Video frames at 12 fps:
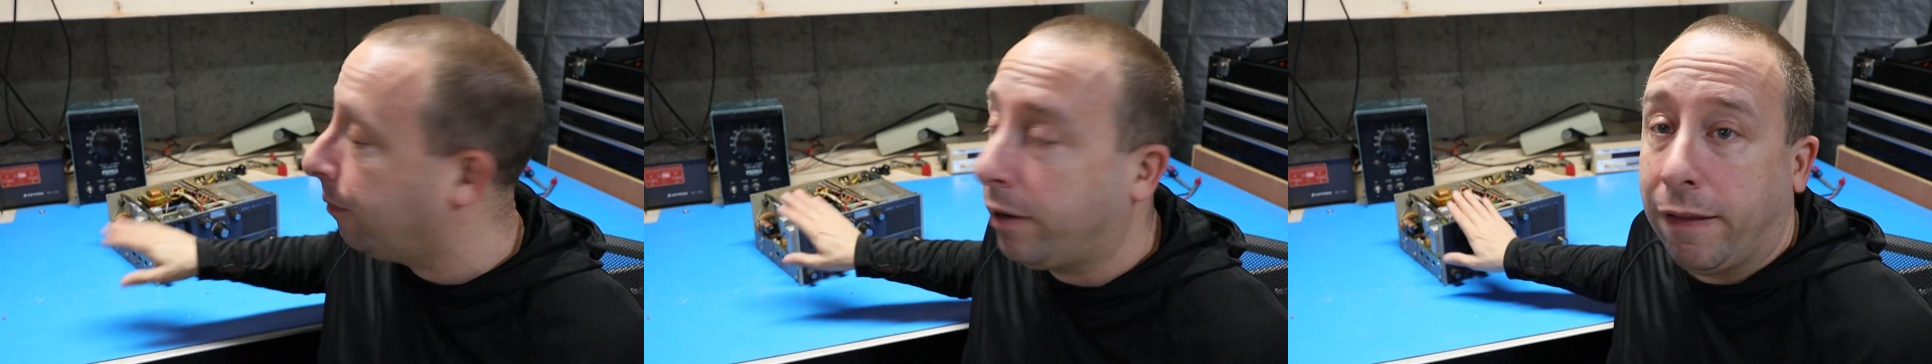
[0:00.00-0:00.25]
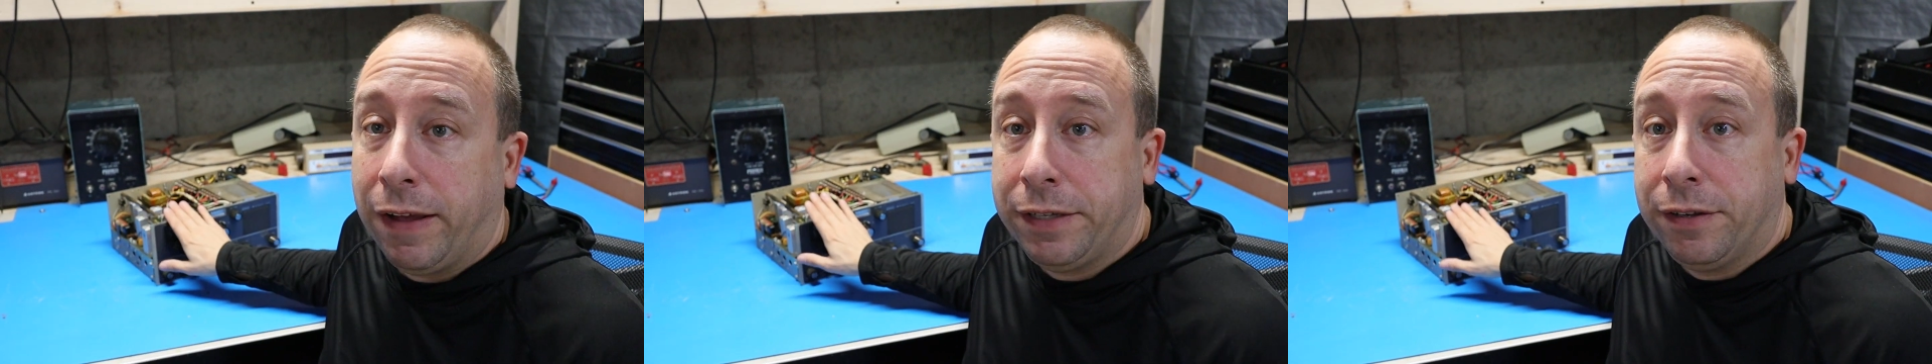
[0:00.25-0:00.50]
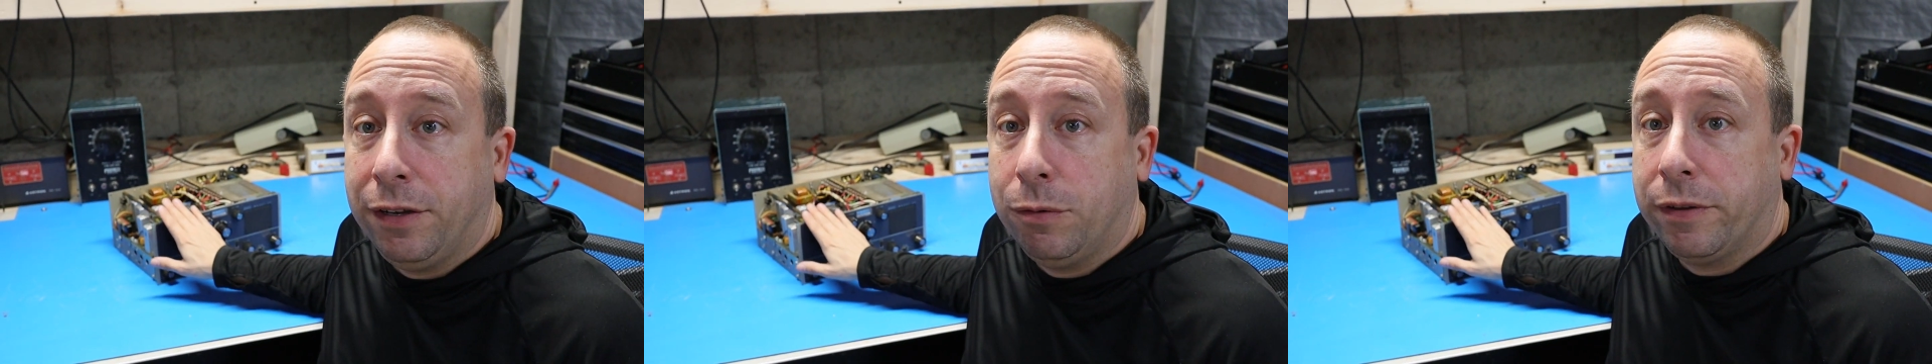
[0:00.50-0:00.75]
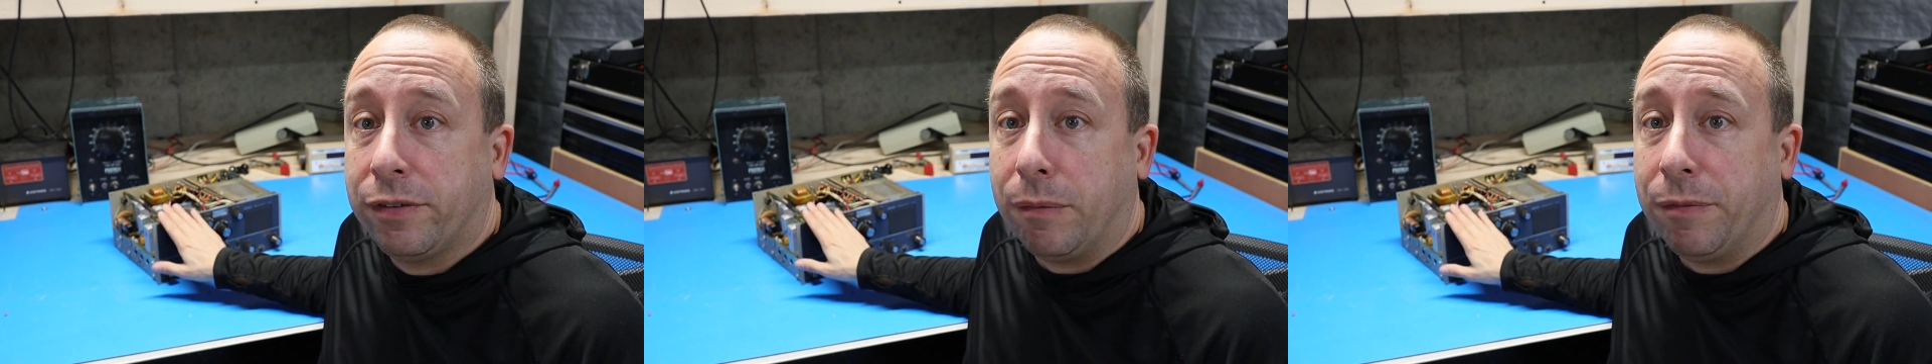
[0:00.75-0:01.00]
what I like to do
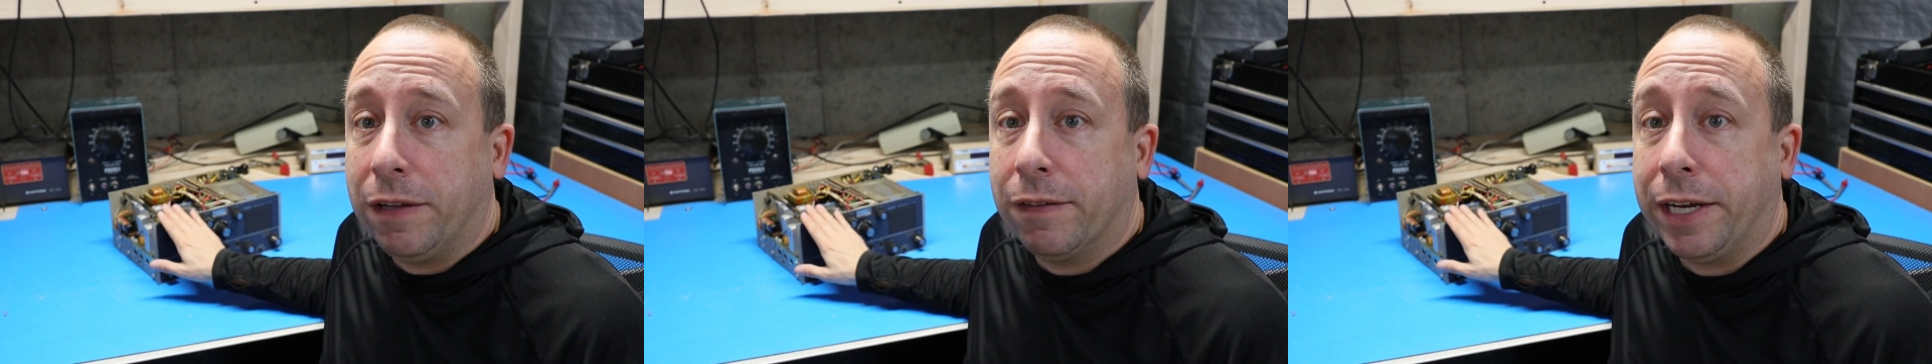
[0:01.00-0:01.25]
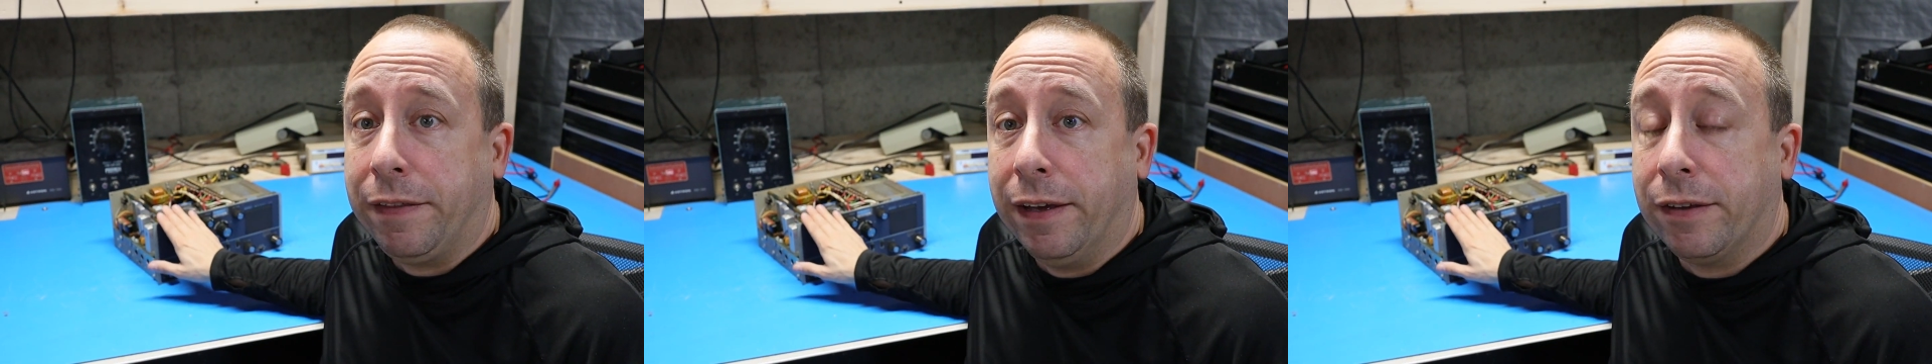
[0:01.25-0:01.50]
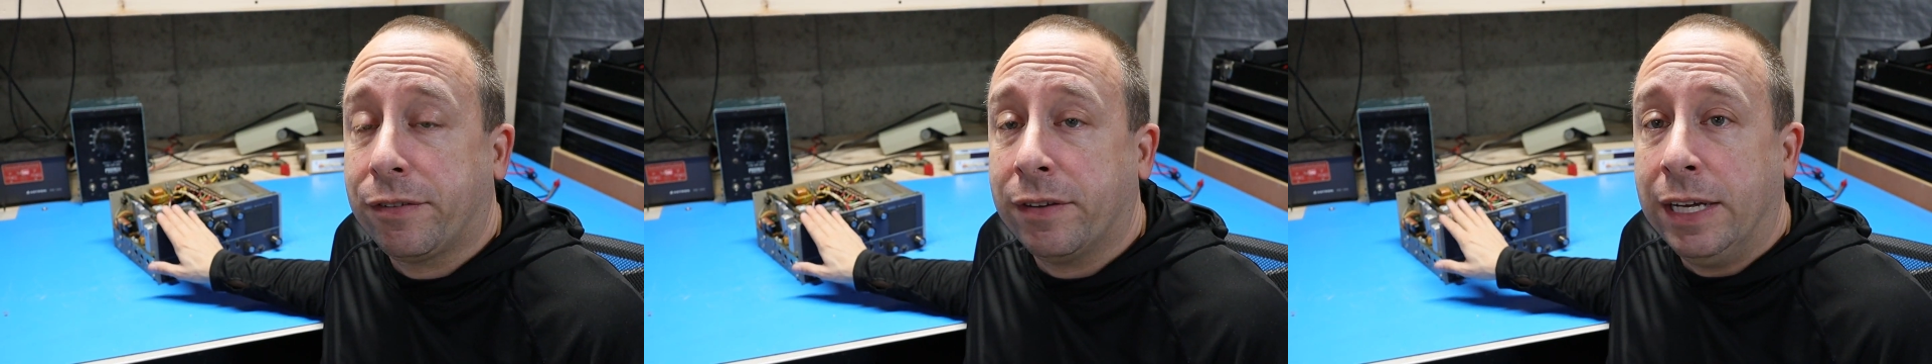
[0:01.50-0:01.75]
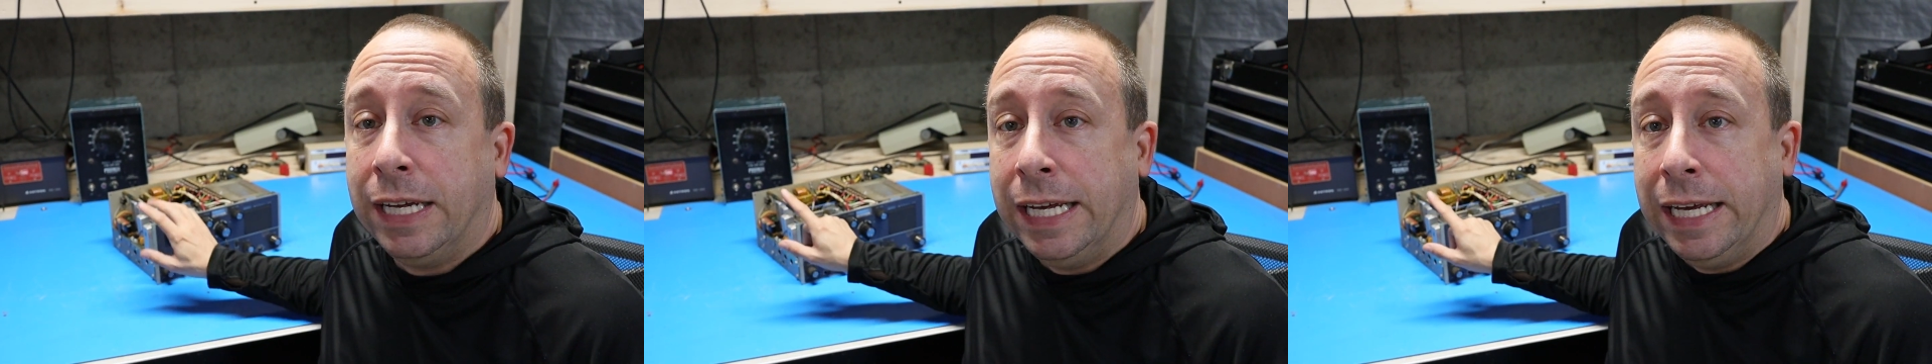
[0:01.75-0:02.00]
with something like this